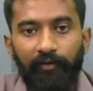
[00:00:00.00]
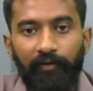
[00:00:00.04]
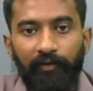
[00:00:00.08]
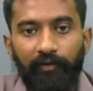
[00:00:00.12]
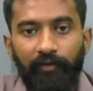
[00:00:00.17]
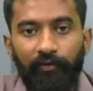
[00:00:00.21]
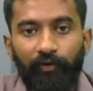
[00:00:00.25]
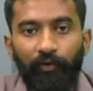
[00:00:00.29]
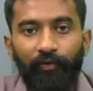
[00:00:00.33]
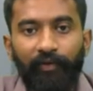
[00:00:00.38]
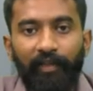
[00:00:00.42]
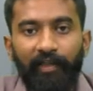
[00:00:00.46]

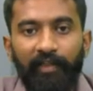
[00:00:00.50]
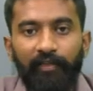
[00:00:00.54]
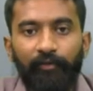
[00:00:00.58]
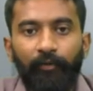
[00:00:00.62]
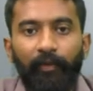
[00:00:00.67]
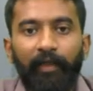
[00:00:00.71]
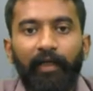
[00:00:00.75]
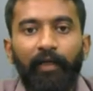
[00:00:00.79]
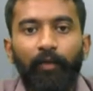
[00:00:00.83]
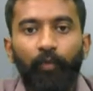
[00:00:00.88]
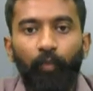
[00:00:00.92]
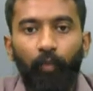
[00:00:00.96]
So there is
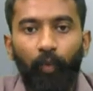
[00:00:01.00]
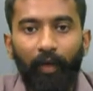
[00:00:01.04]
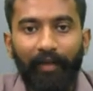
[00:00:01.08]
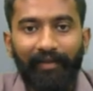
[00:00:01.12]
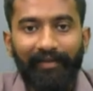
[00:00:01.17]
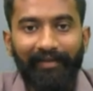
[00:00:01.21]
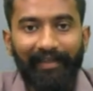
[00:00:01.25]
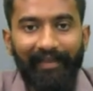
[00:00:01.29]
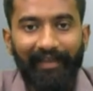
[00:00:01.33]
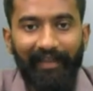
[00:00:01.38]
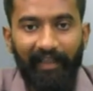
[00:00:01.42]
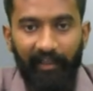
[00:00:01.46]
only one
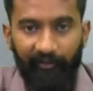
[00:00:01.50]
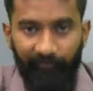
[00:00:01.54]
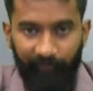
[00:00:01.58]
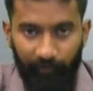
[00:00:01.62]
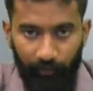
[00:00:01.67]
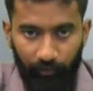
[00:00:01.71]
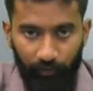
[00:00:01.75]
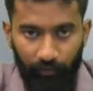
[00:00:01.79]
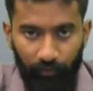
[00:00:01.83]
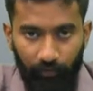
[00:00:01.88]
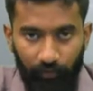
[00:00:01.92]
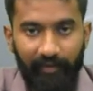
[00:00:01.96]
thing left to
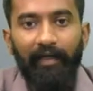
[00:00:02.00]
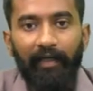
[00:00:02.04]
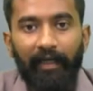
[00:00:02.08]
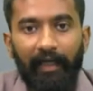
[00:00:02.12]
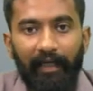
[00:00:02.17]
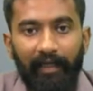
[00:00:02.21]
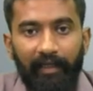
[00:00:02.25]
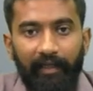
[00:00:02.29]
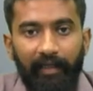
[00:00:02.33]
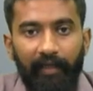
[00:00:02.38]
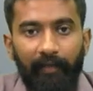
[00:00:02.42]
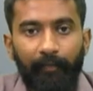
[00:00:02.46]
do.
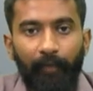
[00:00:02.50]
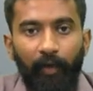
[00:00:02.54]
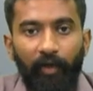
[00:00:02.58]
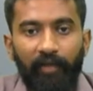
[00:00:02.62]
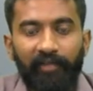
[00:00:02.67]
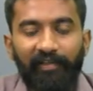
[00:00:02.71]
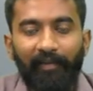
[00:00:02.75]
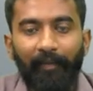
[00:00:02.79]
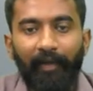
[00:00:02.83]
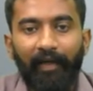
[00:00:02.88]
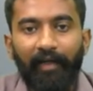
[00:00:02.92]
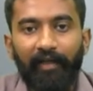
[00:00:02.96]
Indian
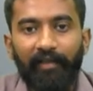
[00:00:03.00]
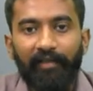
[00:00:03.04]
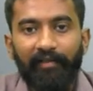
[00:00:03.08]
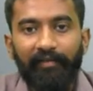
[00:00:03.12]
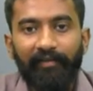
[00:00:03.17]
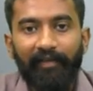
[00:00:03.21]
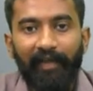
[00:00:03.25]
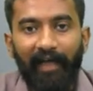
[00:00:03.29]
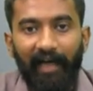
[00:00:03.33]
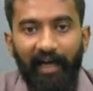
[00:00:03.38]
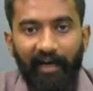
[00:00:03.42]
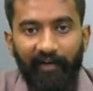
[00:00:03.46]

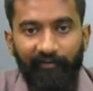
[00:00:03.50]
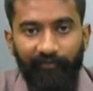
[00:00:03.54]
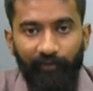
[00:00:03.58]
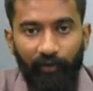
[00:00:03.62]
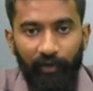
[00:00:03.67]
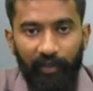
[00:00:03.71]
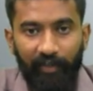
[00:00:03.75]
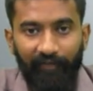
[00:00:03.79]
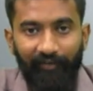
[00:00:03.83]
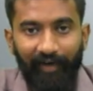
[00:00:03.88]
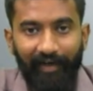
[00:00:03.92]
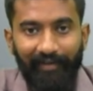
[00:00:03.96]
policymakers have to
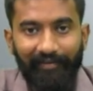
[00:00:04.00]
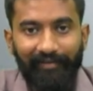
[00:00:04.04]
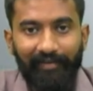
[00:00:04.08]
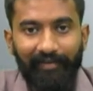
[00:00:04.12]
devise